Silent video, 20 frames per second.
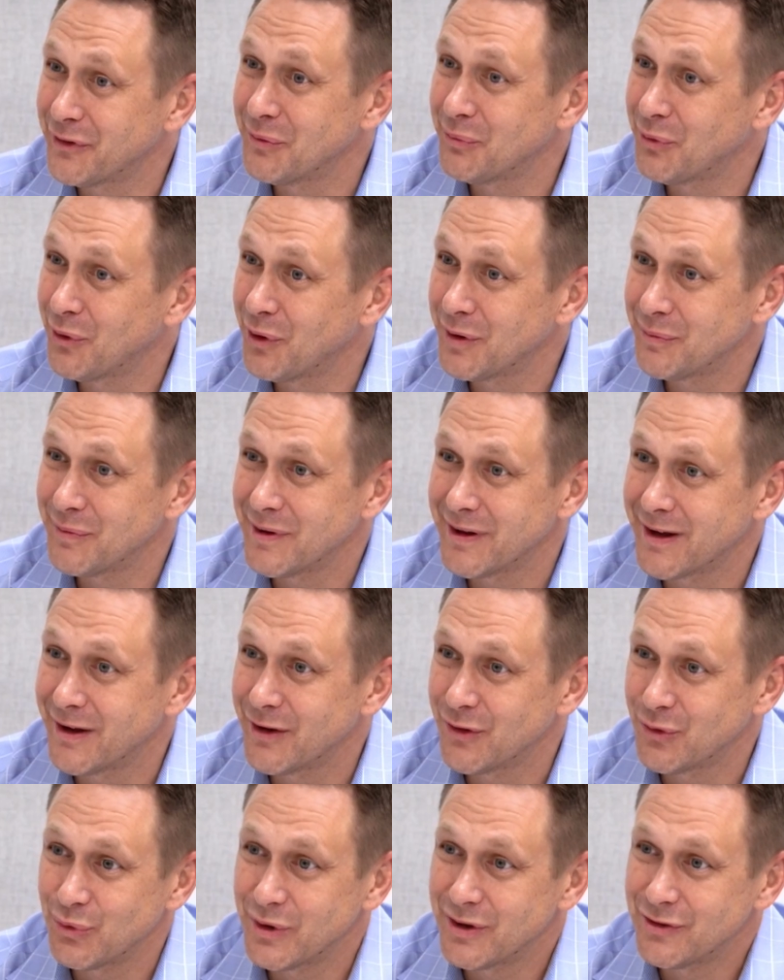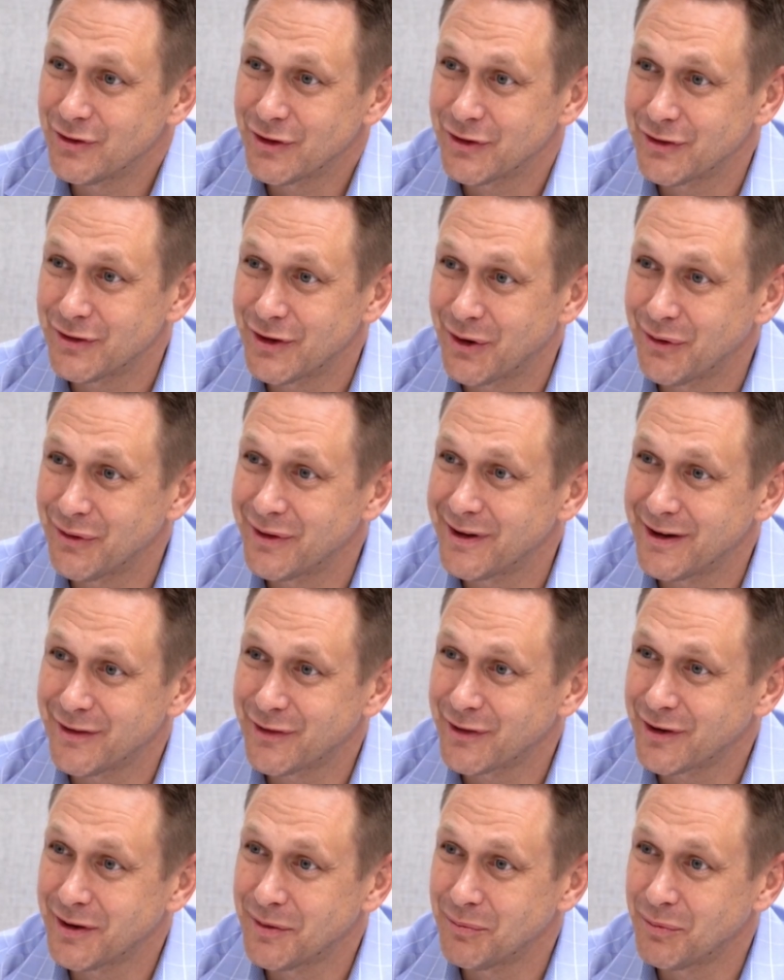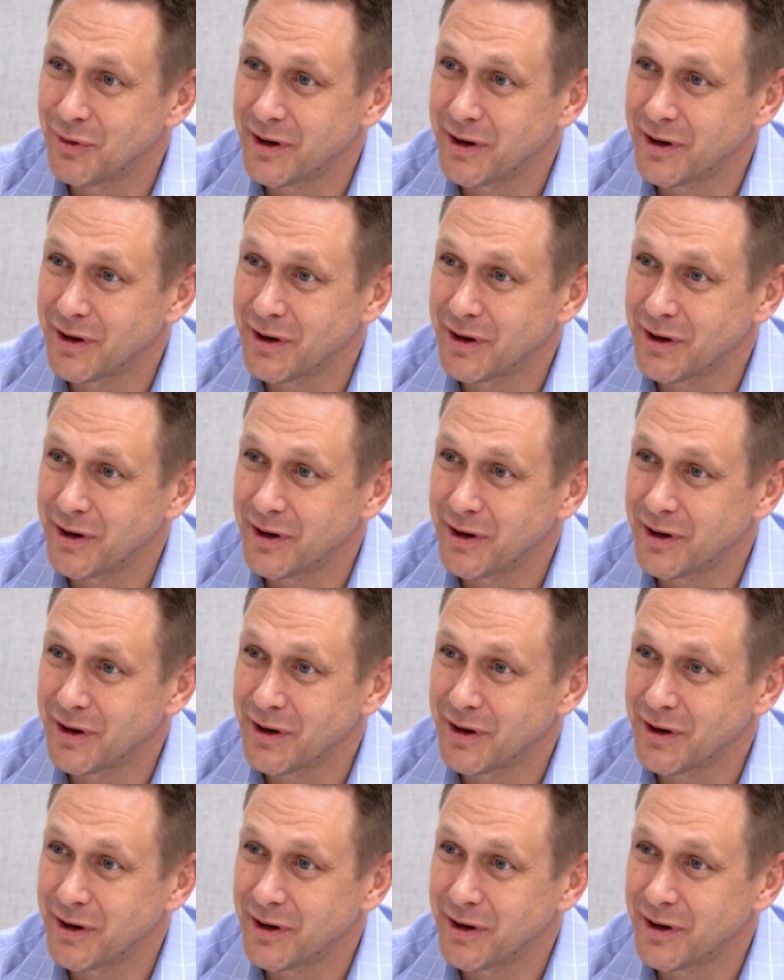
support because we just know that it's going to